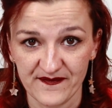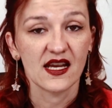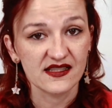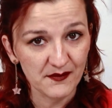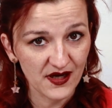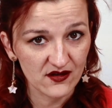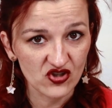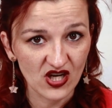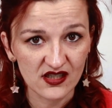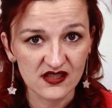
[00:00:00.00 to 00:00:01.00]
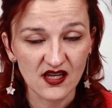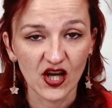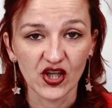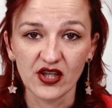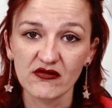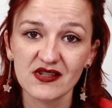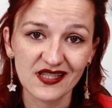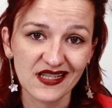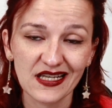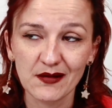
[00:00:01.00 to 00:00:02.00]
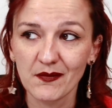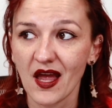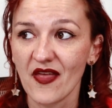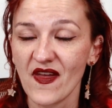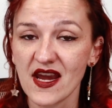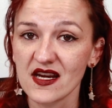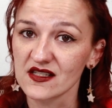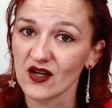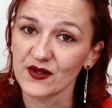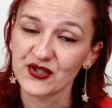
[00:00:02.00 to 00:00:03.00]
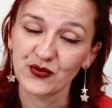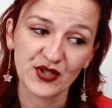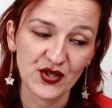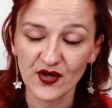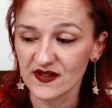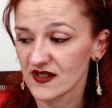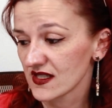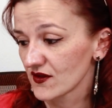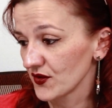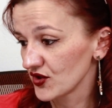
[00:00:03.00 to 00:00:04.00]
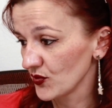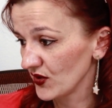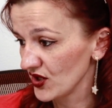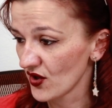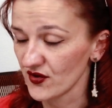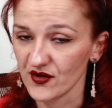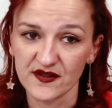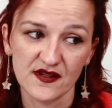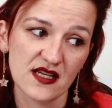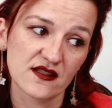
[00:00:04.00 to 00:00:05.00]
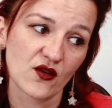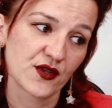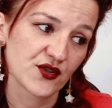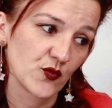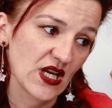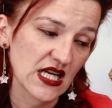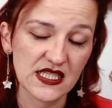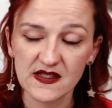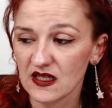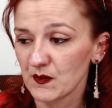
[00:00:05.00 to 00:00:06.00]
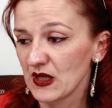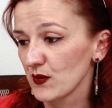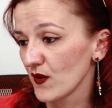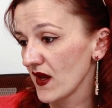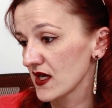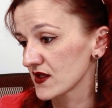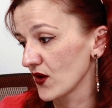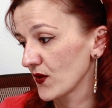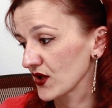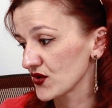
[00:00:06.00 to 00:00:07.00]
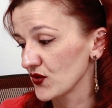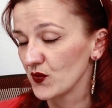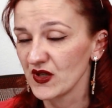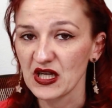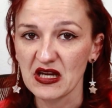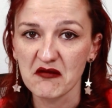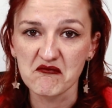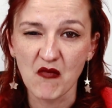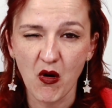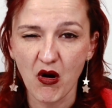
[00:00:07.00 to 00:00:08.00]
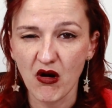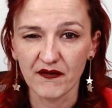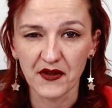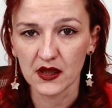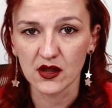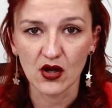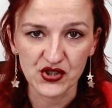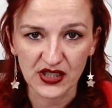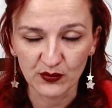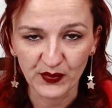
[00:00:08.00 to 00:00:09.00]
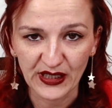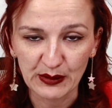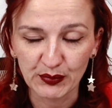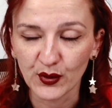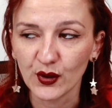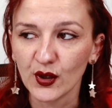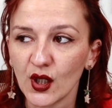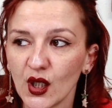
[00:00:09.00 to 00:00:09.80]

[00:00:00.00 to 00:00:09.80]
As I mentioned, your team, there is going to be nerds, there's going to be non-nerds, there's going to be artistic people, there's going to be more of the logical people.